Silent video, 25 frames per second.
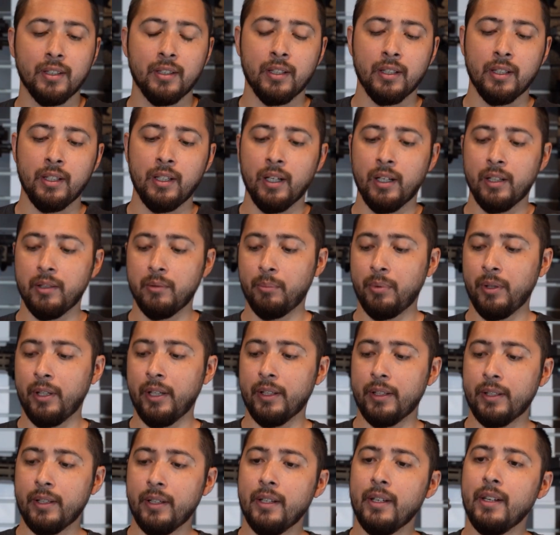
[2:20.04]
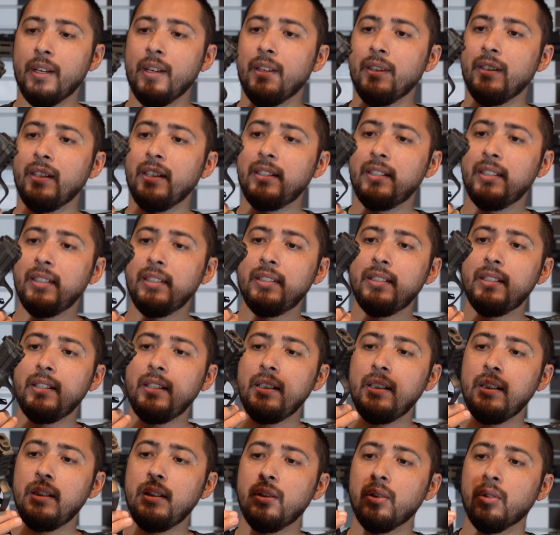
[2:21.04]
of the gun. But this is
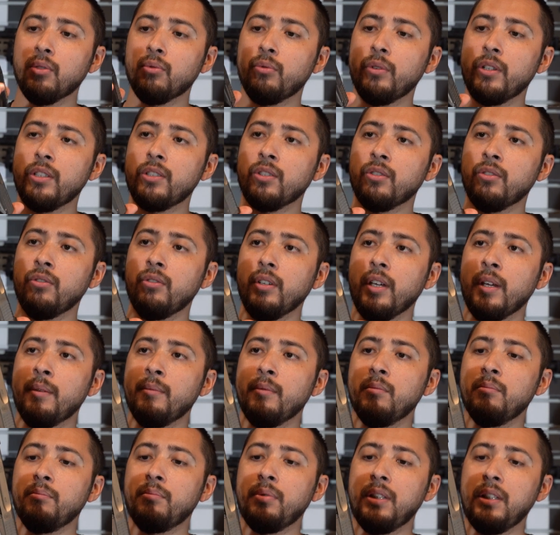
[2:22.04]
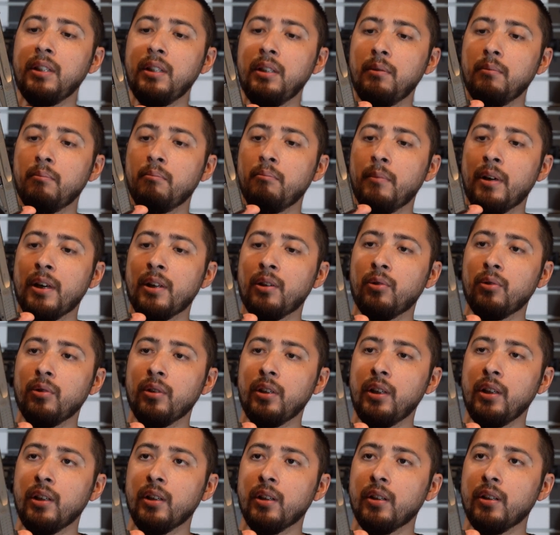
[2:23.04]
the original M&P metal
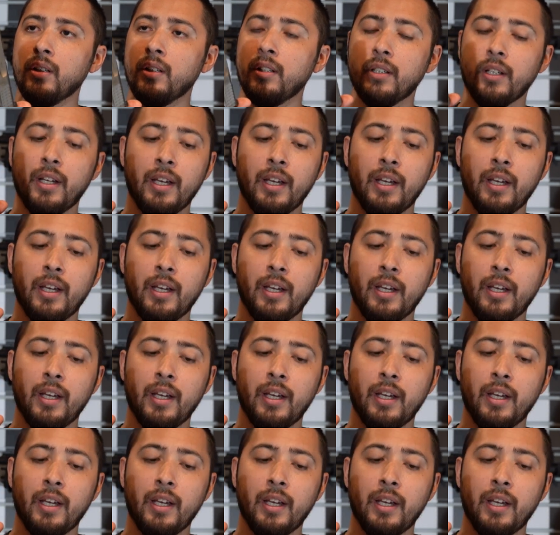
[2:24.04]
here,